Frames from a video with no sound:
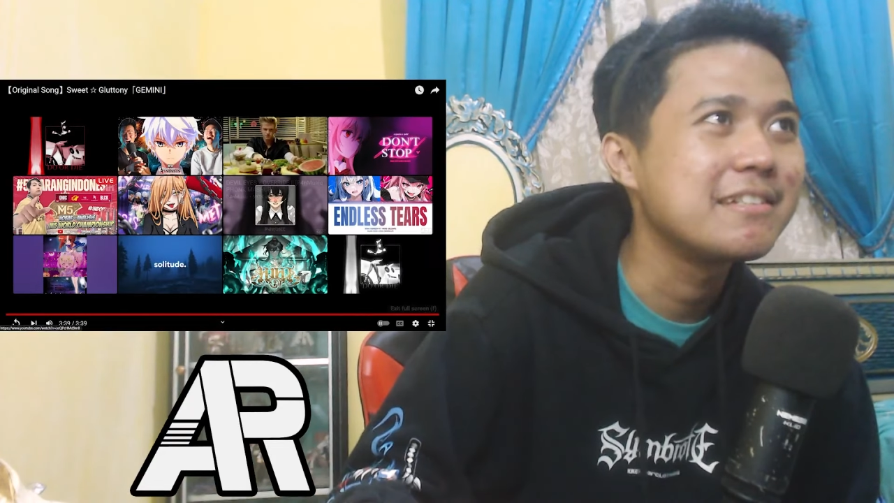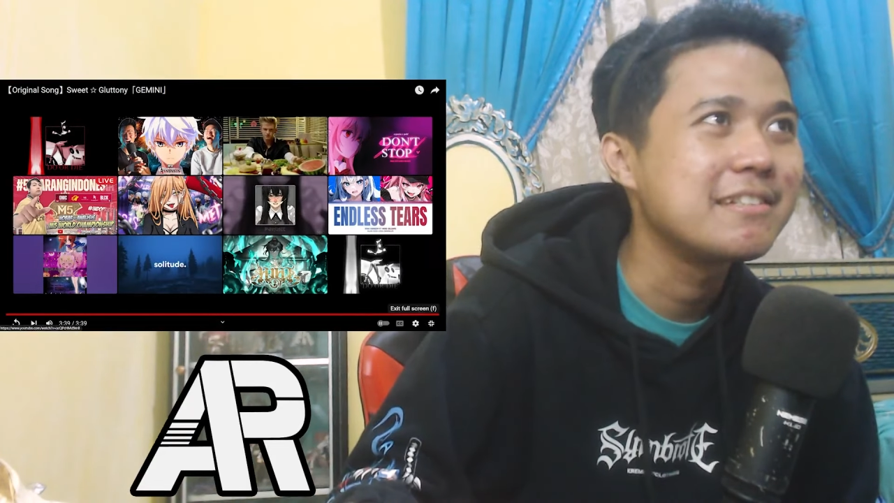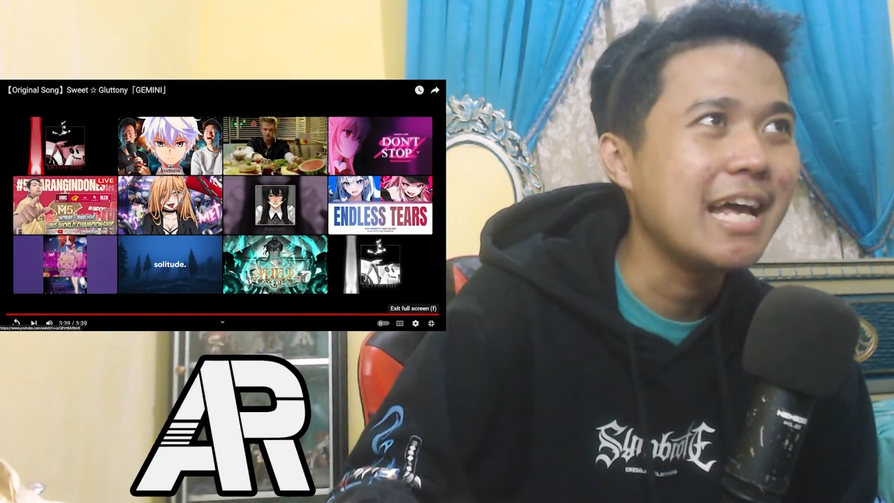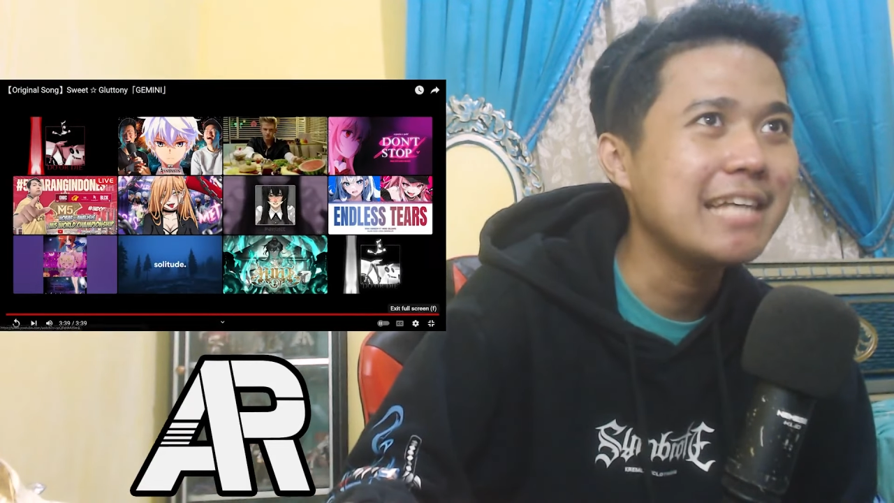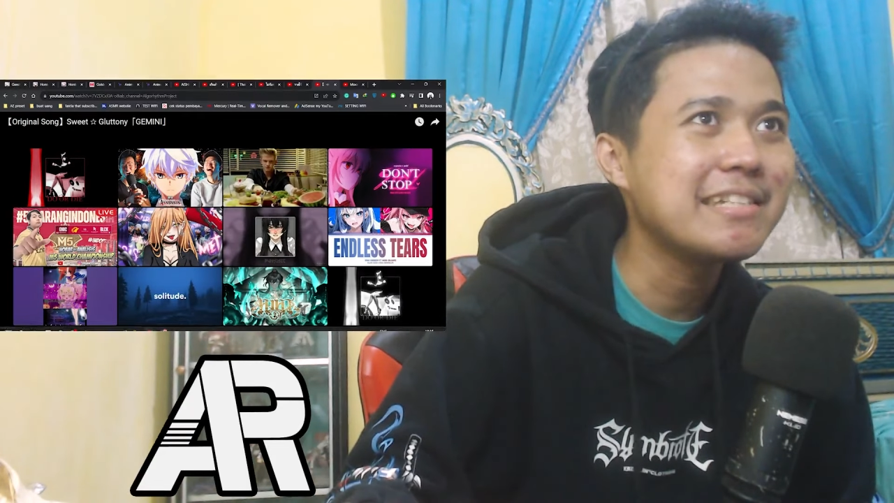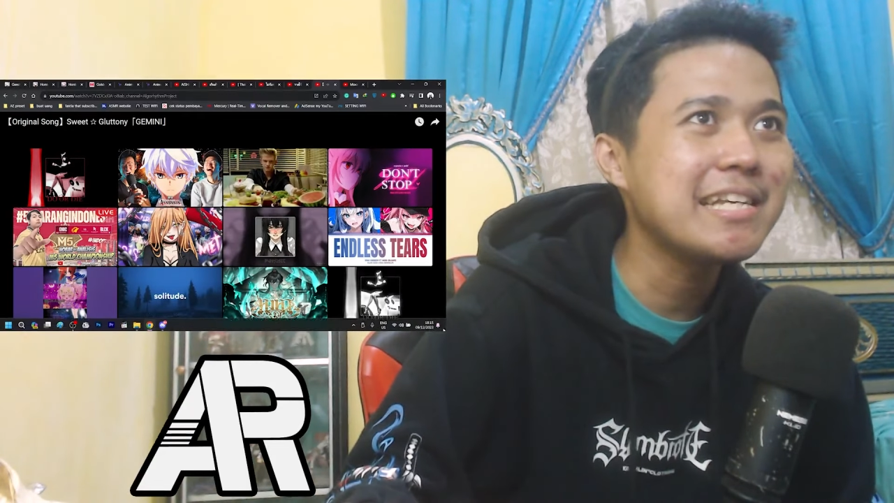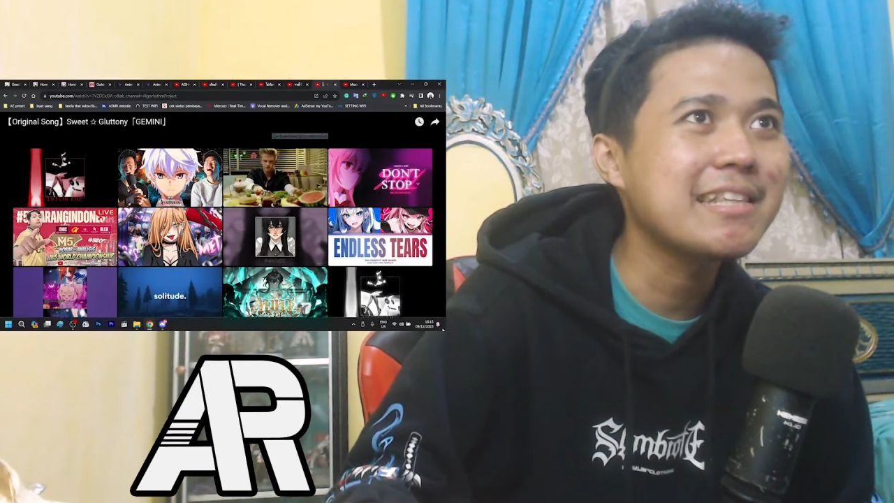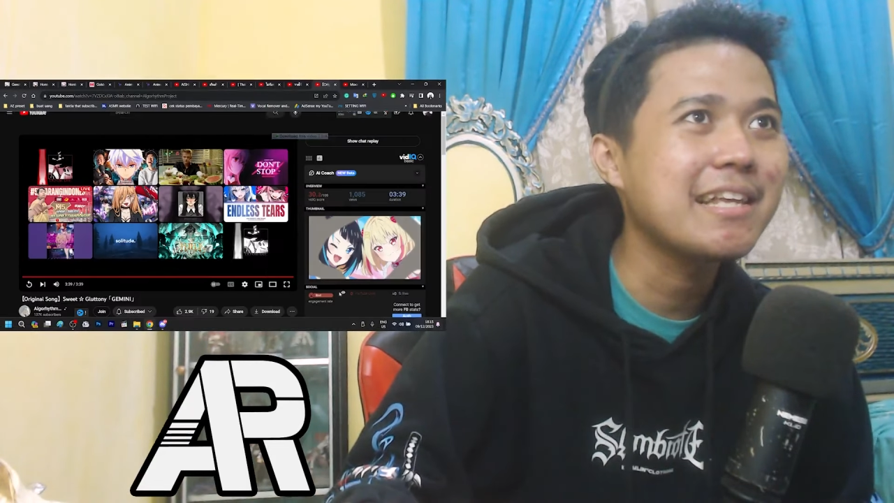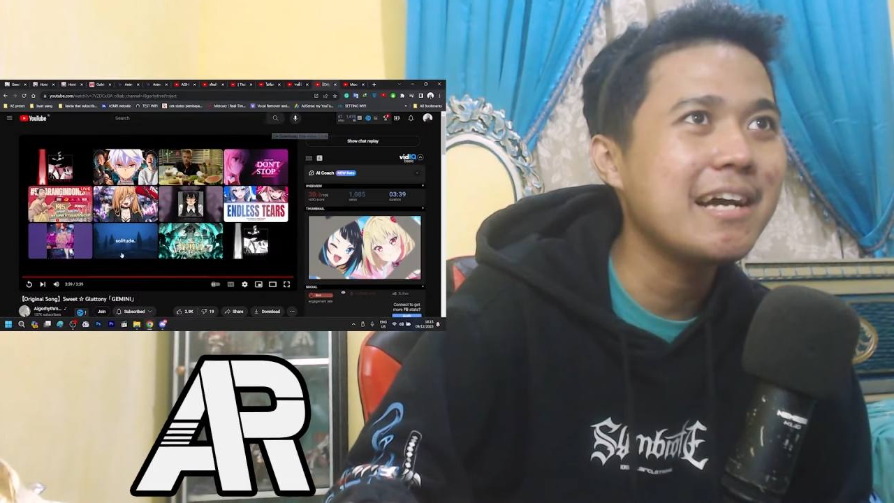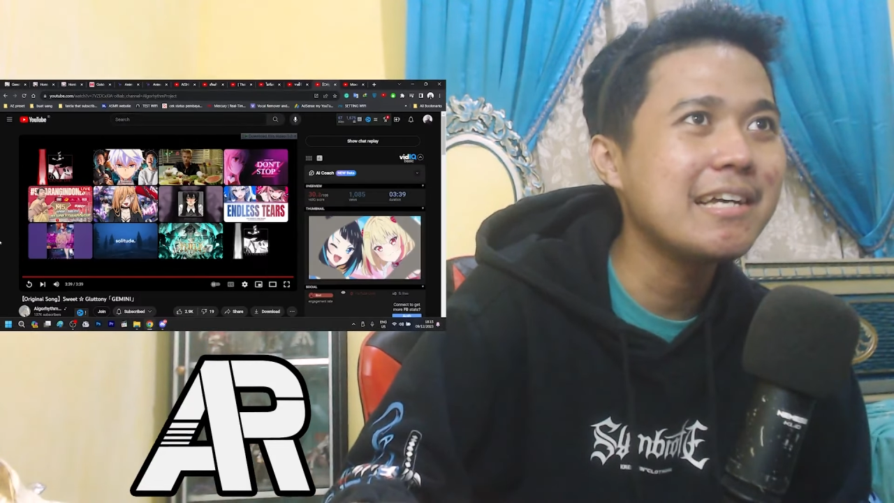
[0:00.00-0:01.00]
That's
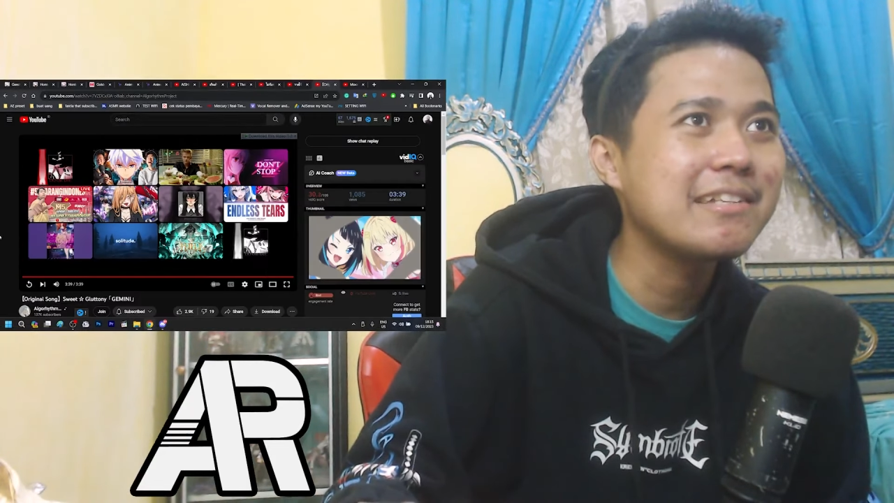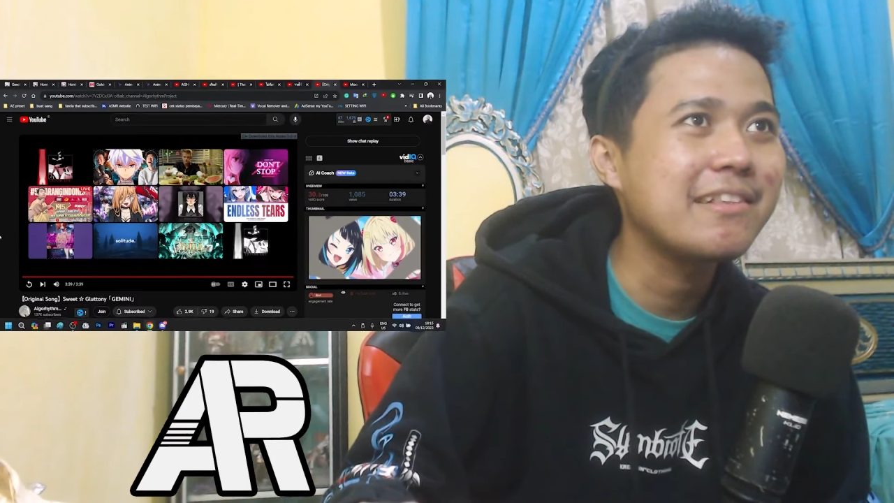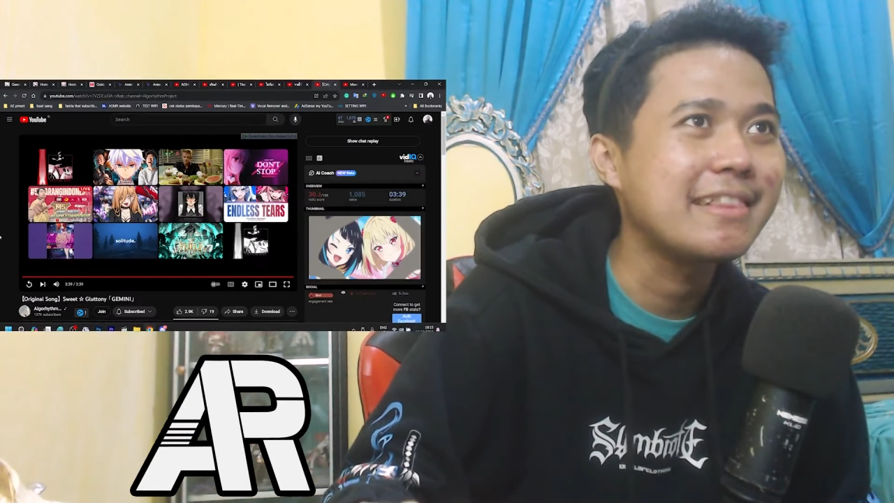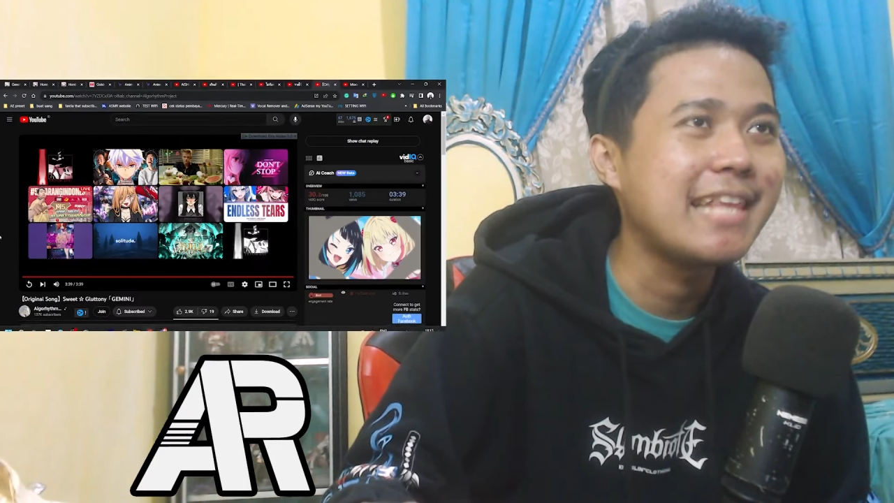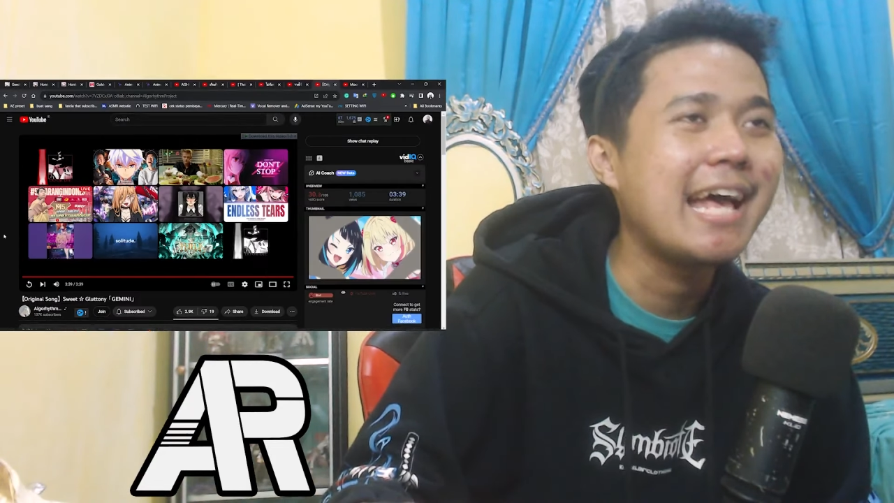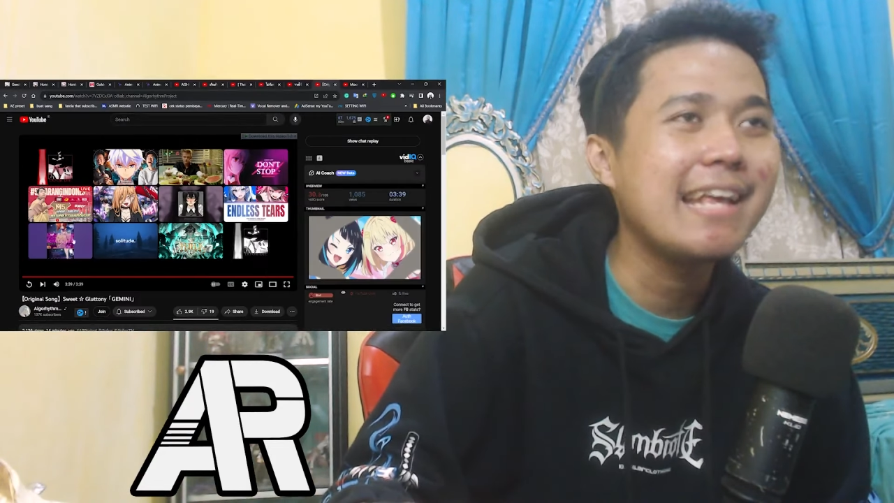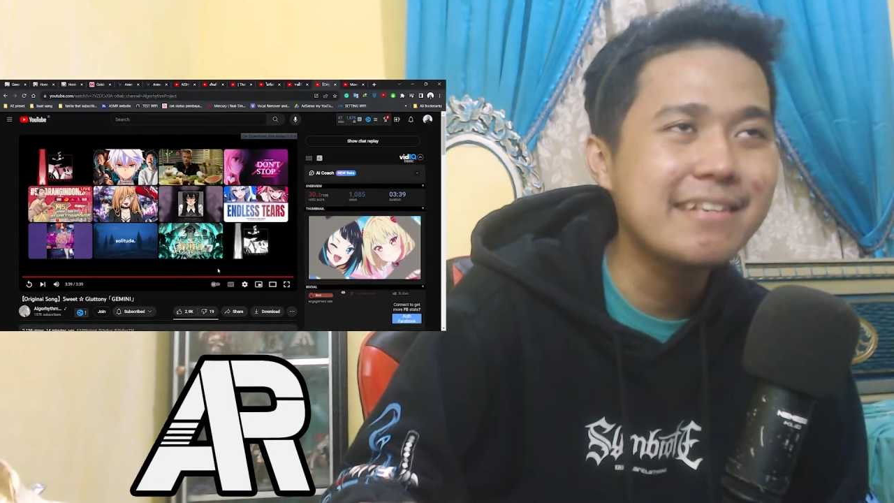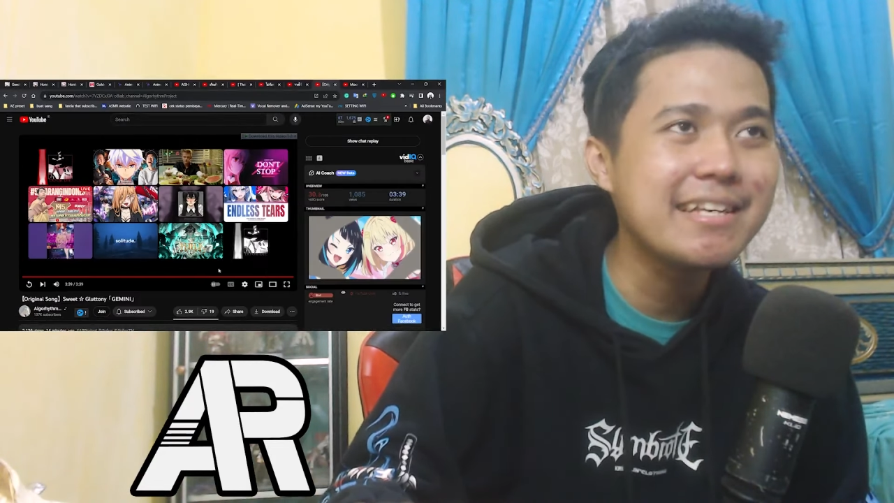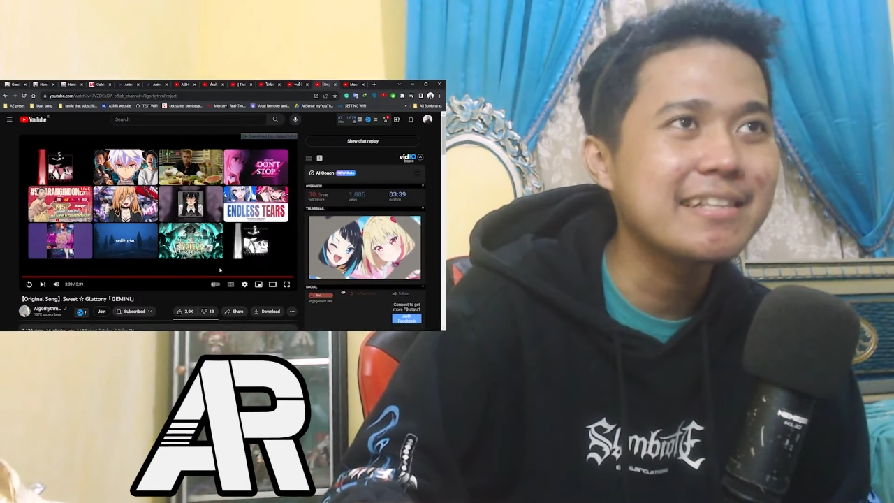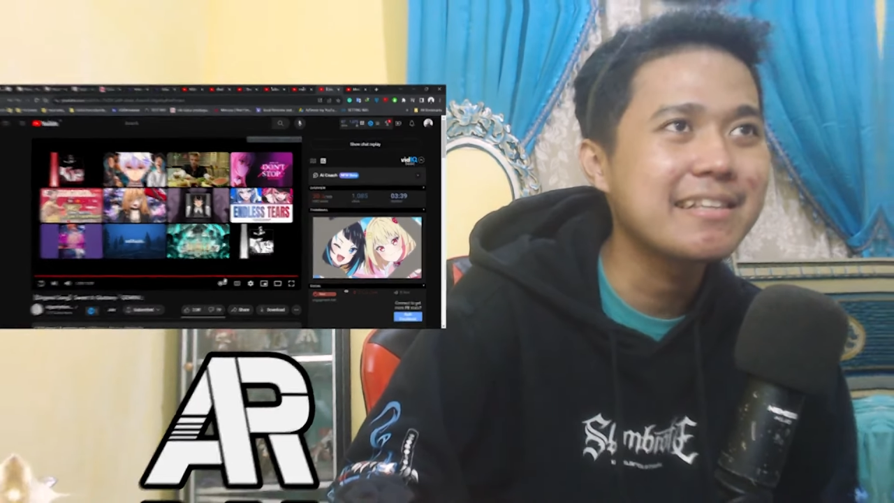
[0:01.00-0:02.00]
it, guys. That's it.